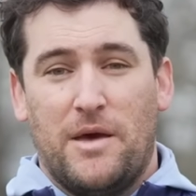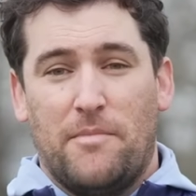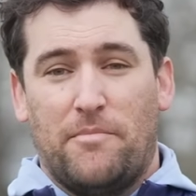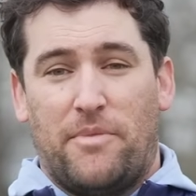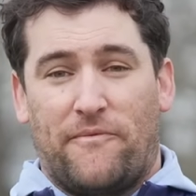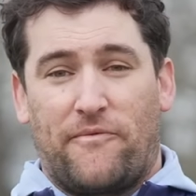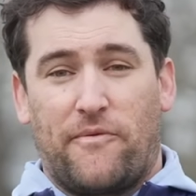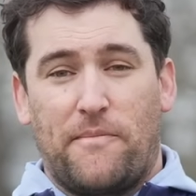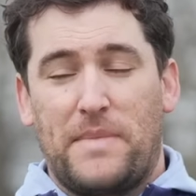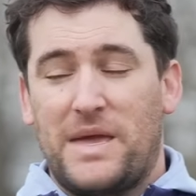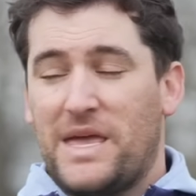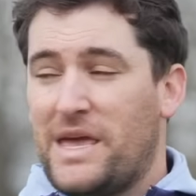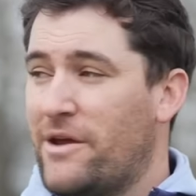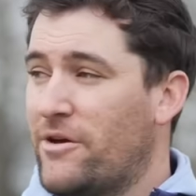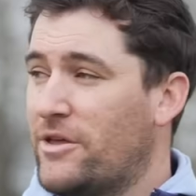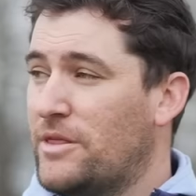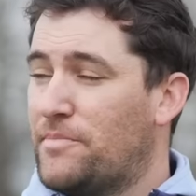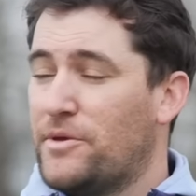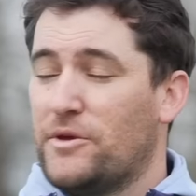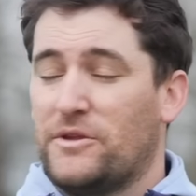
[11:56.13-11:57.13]
But from me here
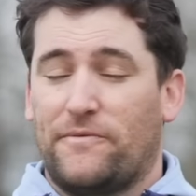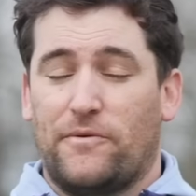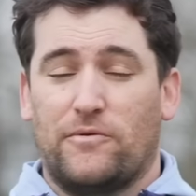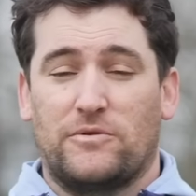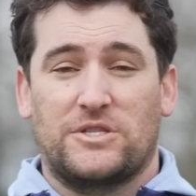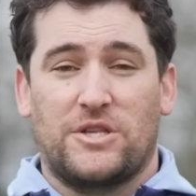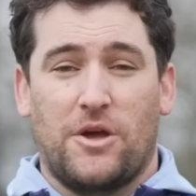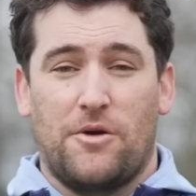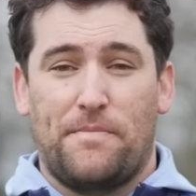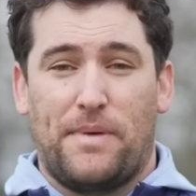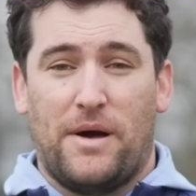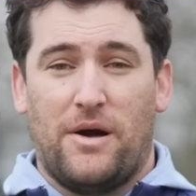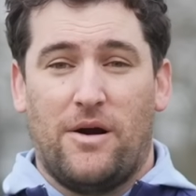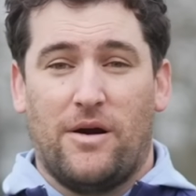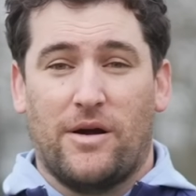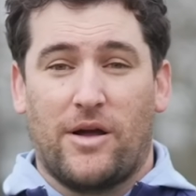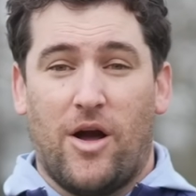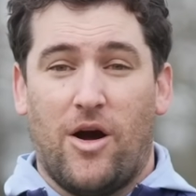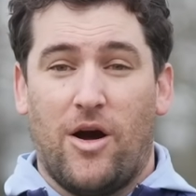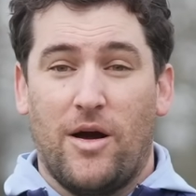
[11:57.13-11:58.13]
at the beautiful Stoke
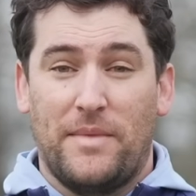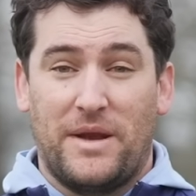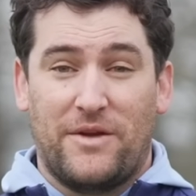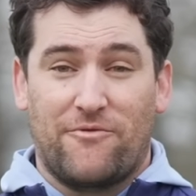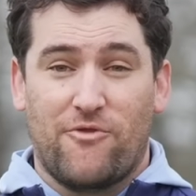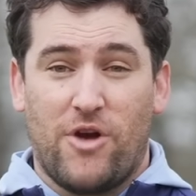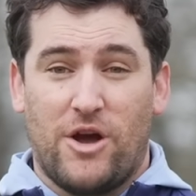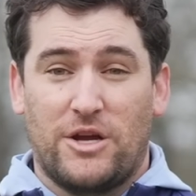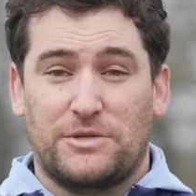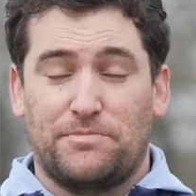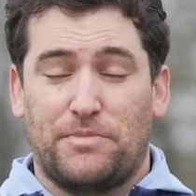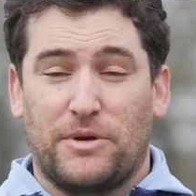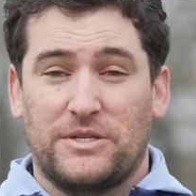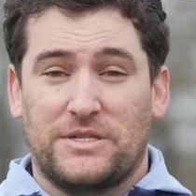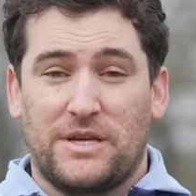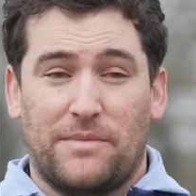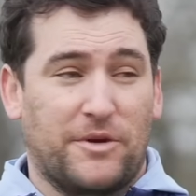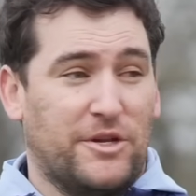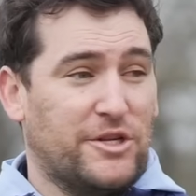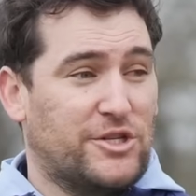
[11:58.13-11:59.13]
Park, I'm in a rush because
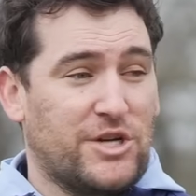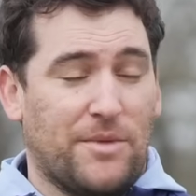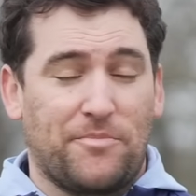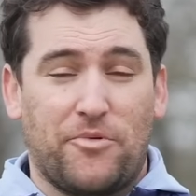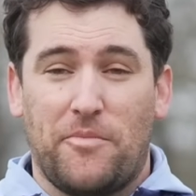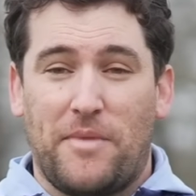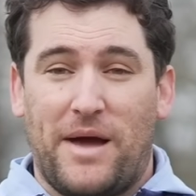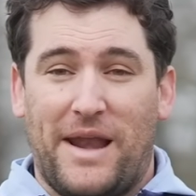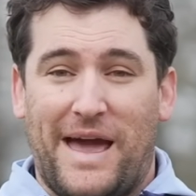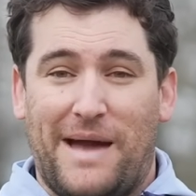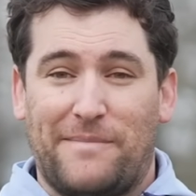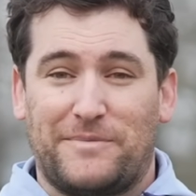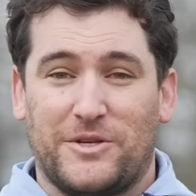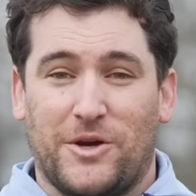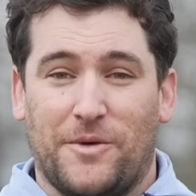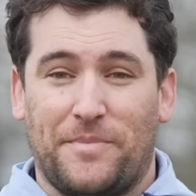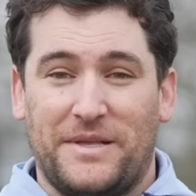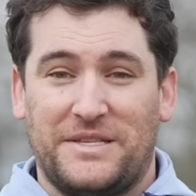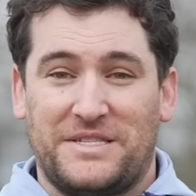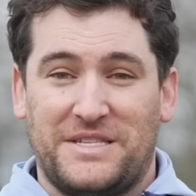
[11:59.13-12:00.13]
I'm going to jump on my
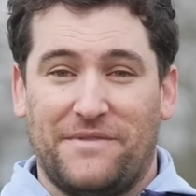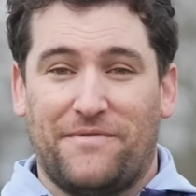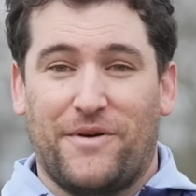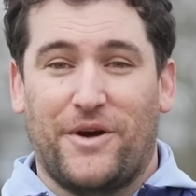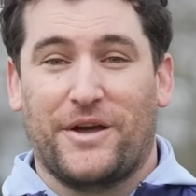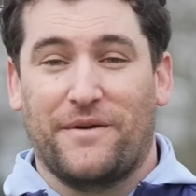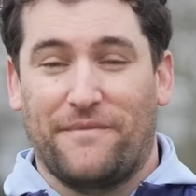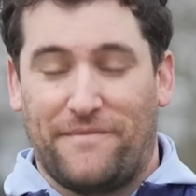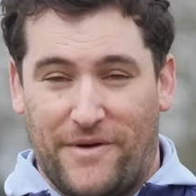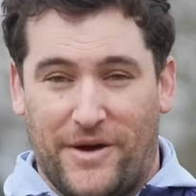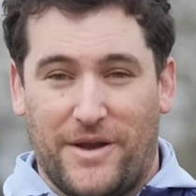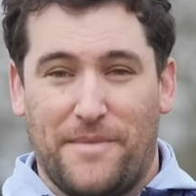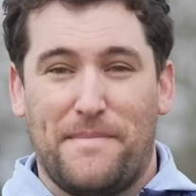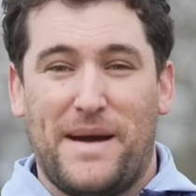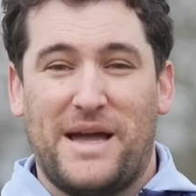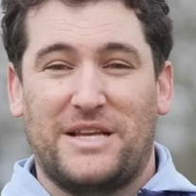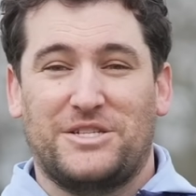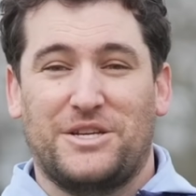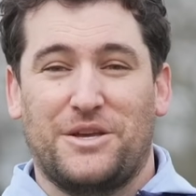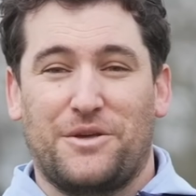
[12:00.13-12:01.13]
laptop and see if I can find a
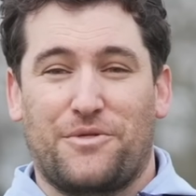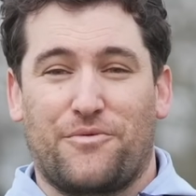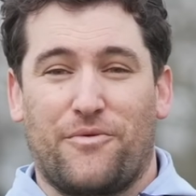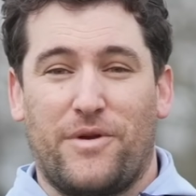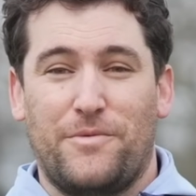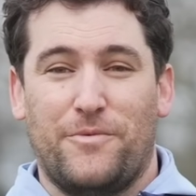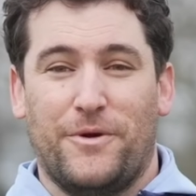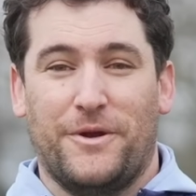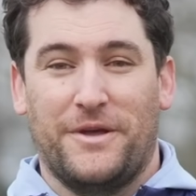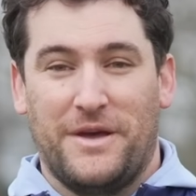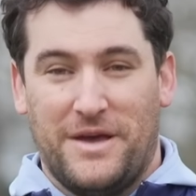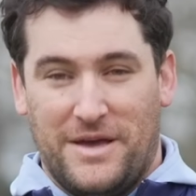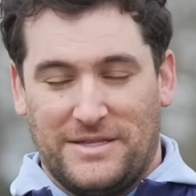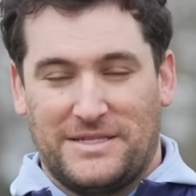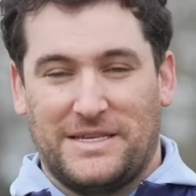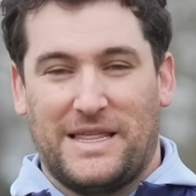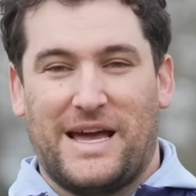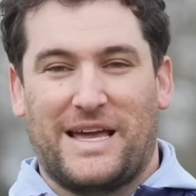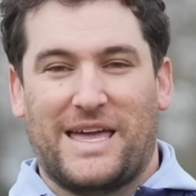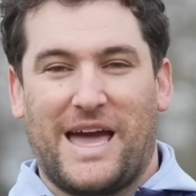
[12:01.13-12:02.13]
matching 3-wood
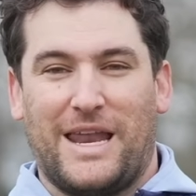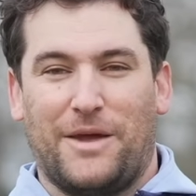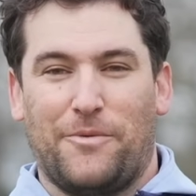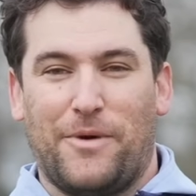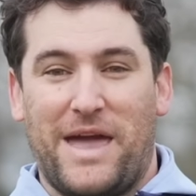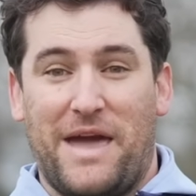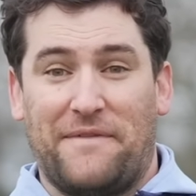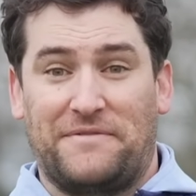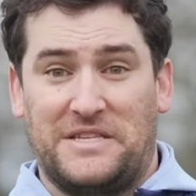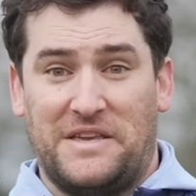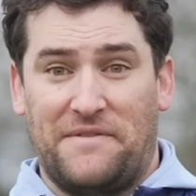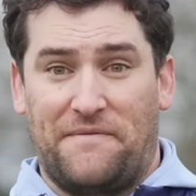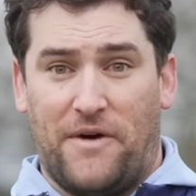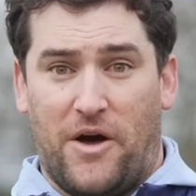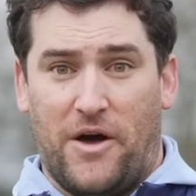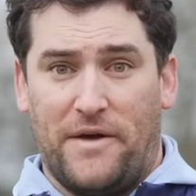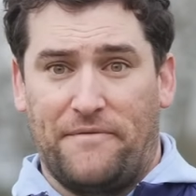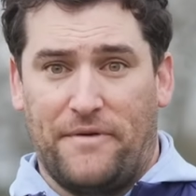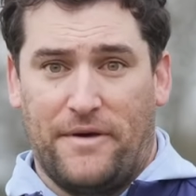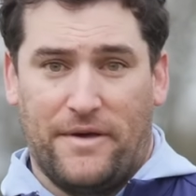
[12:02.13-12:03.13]
to that Callaway
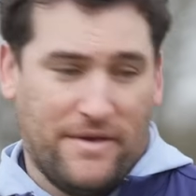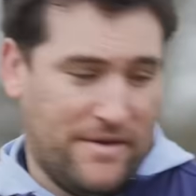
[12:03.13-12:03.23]
FT5.